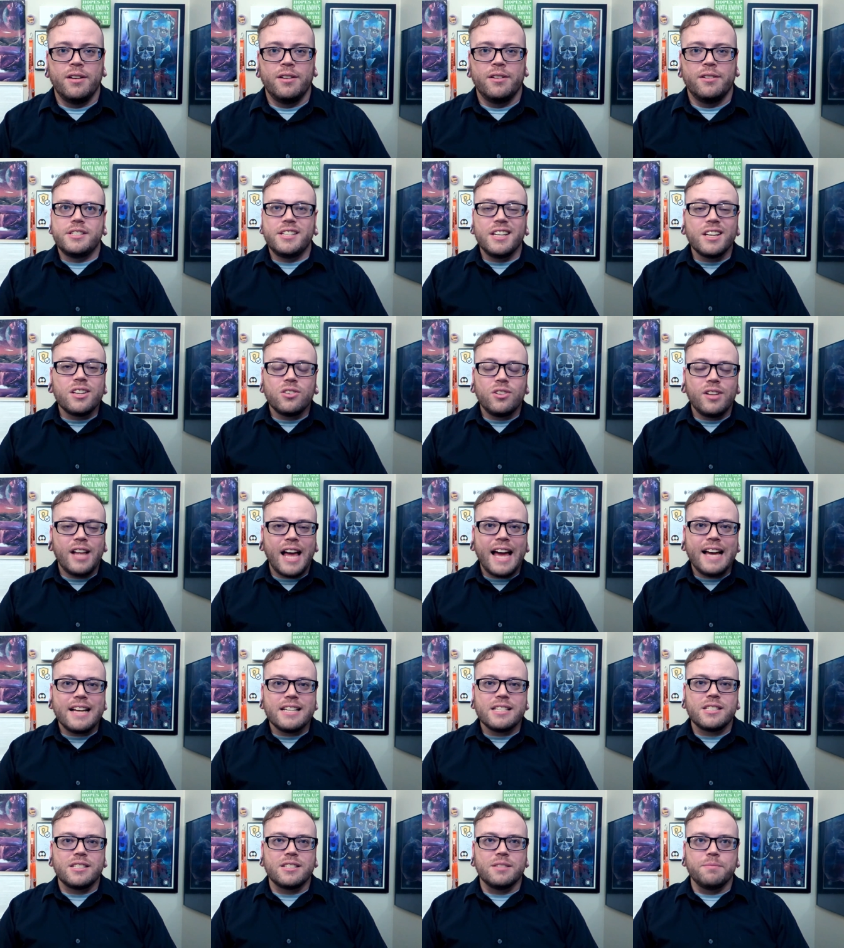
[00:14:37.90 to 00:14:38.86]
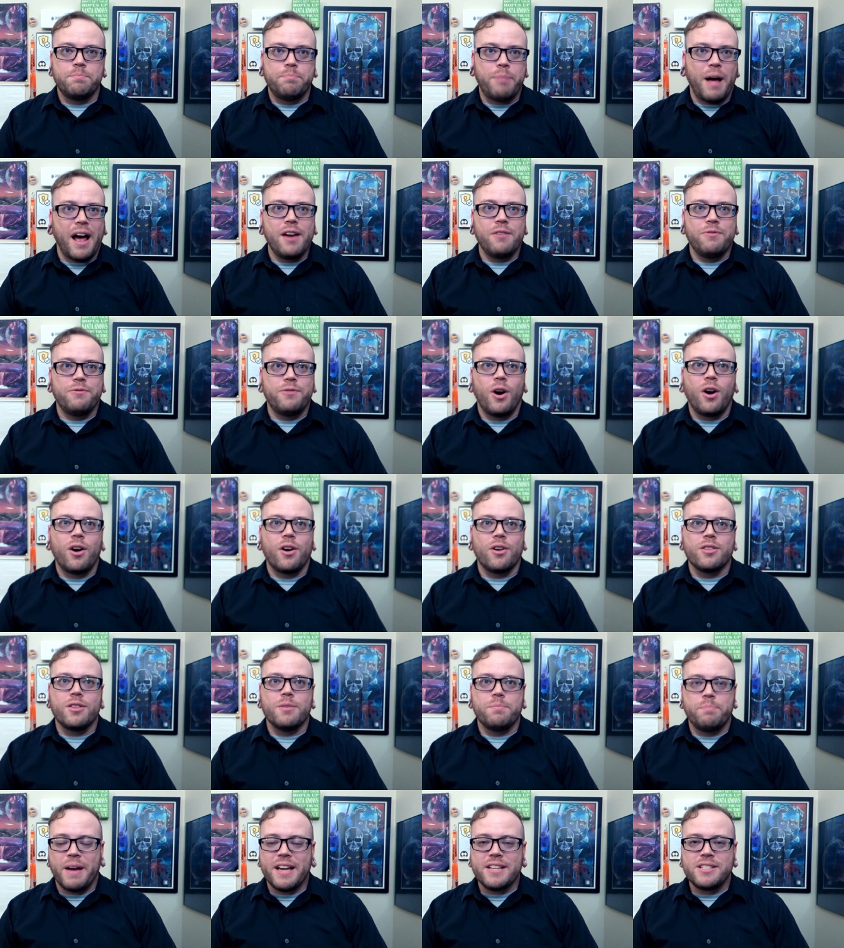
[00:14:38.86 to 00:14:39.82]
Signal has by
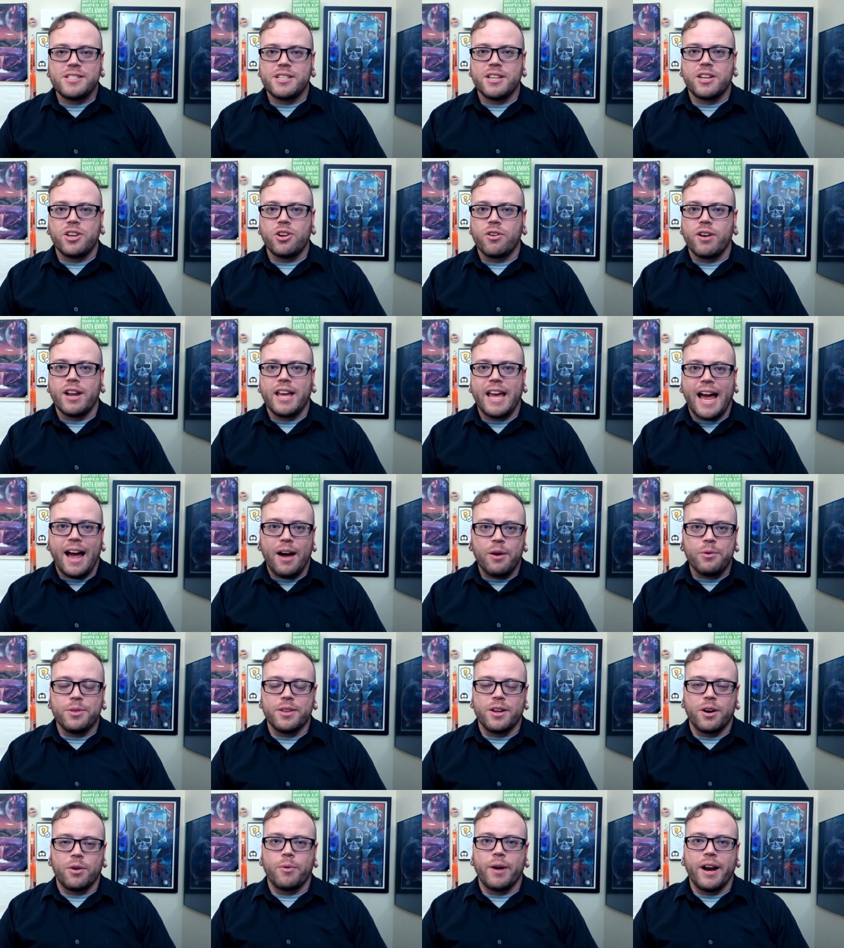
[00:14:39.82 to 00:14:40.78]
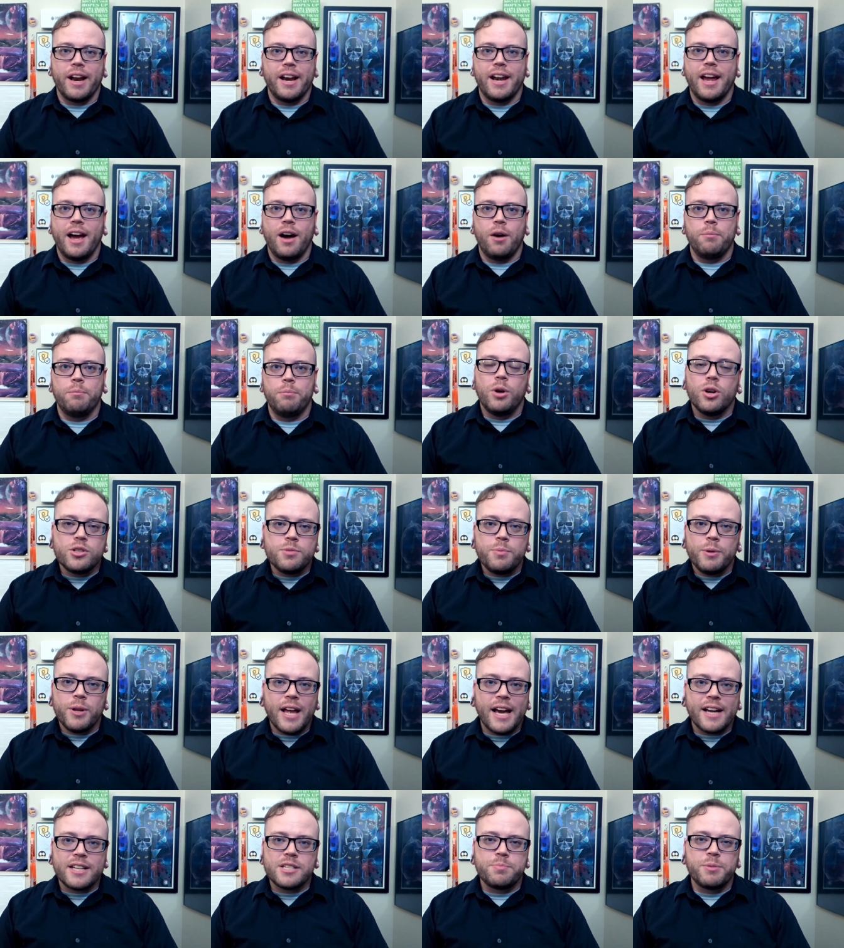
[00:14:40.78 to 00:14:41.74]
far the best security out there right now.
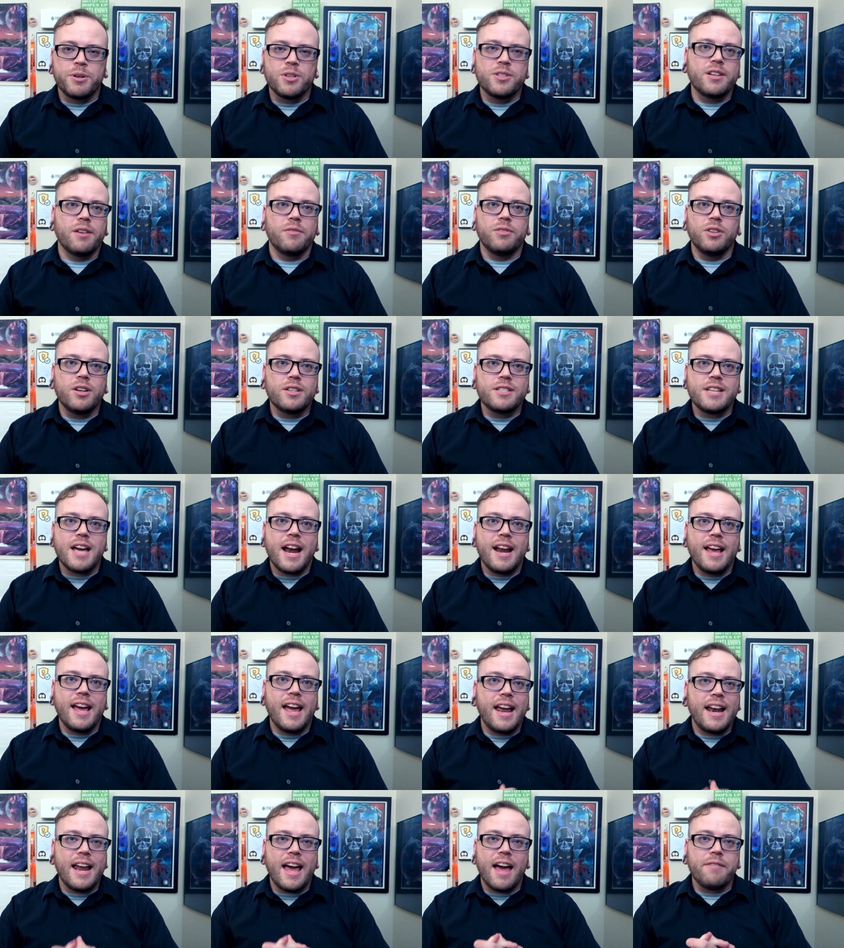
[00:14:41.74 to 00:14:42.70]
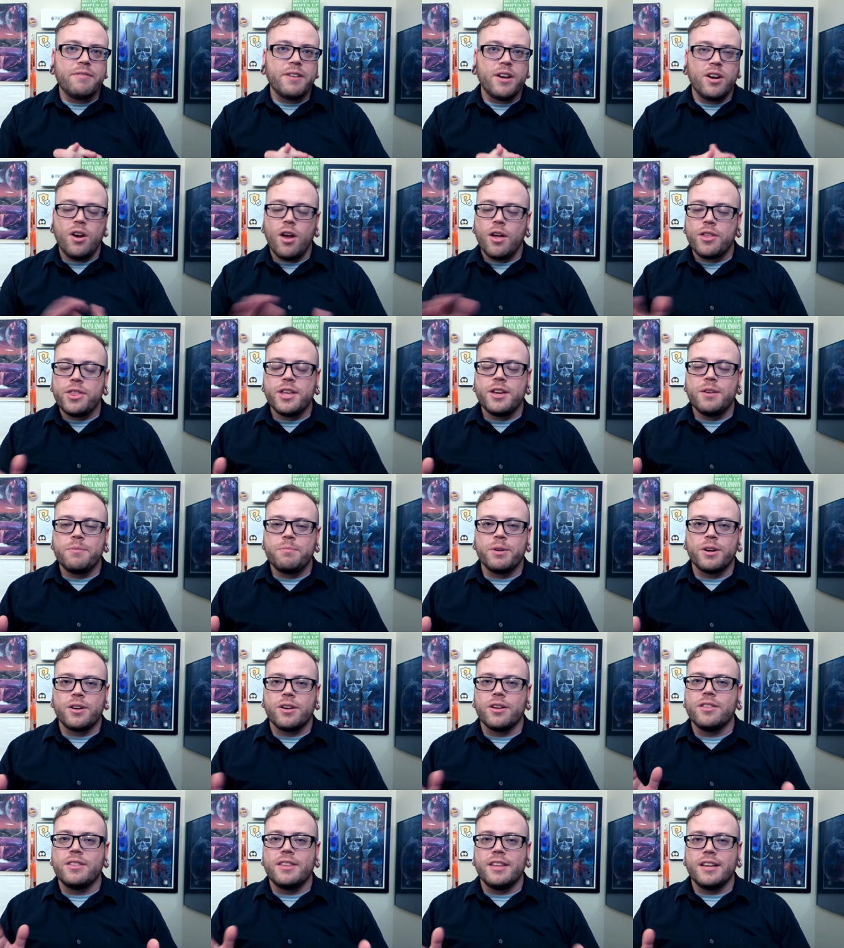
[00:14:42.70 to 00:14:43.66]
Multiple experts have looked at it and have nothing
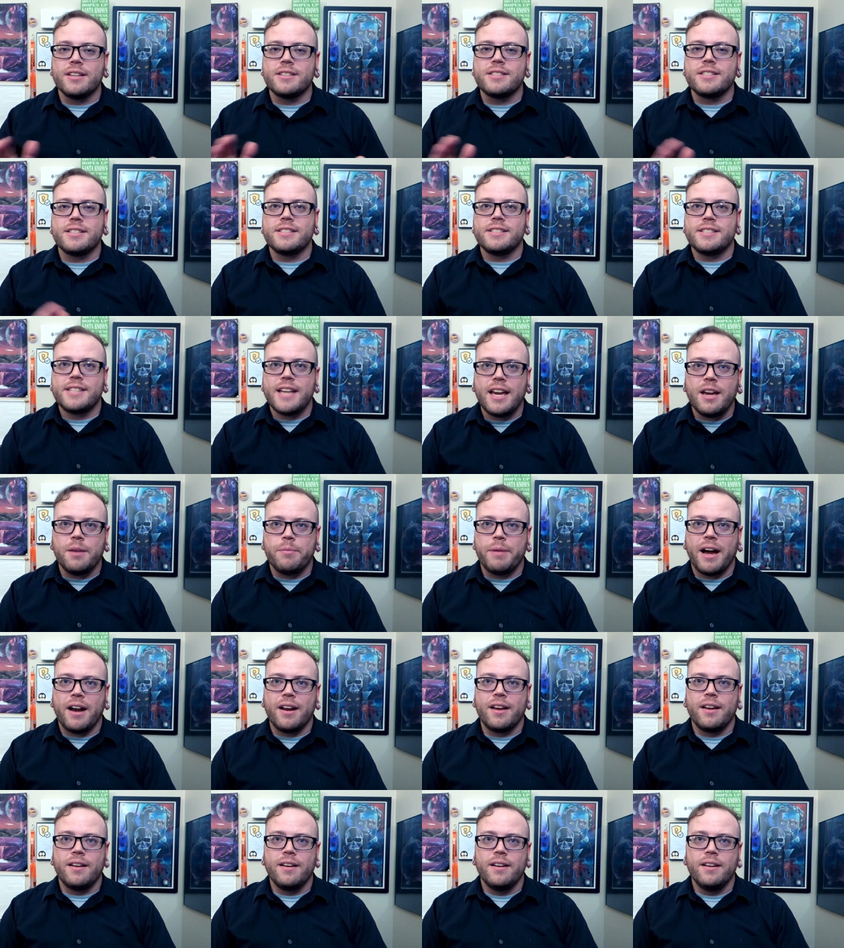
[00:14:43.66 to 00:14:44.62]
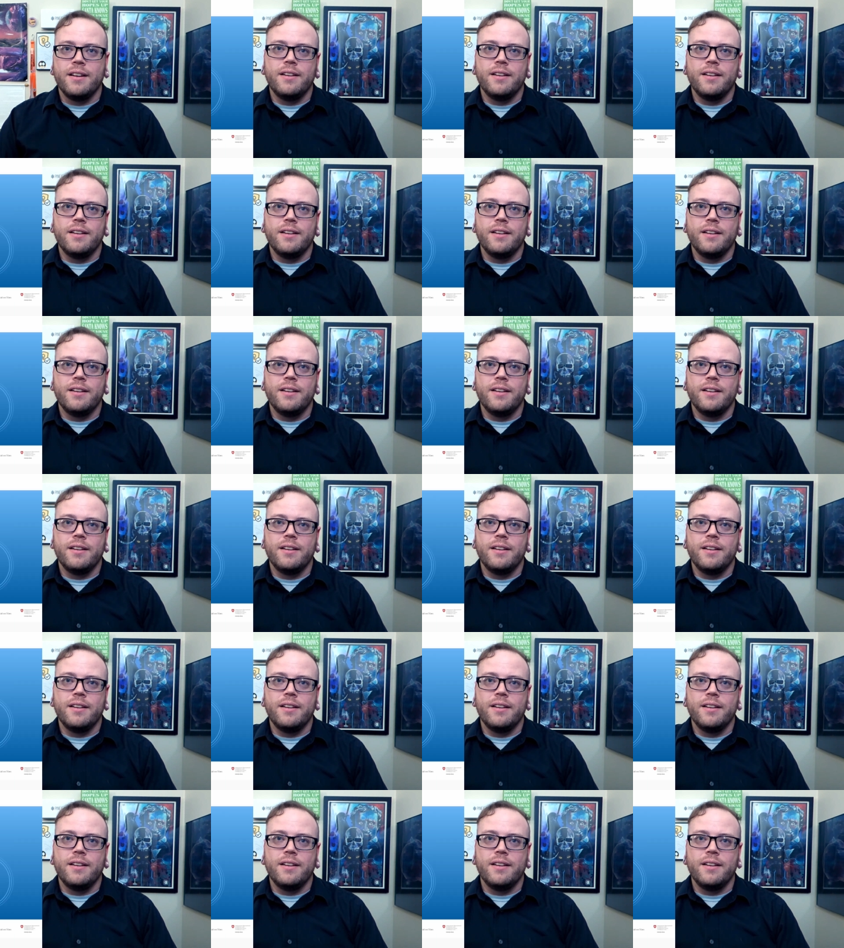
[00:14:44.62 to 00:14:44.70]
but good things to say about it.